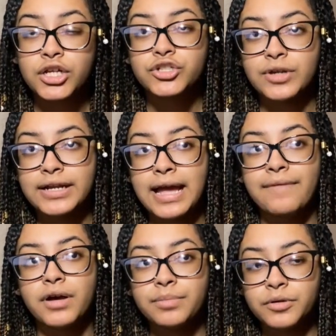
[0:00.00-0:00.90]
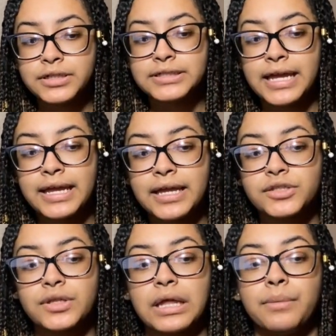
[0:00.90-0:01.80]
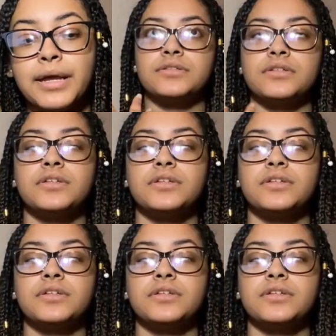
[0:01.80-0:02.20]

try to have an uploading day so that way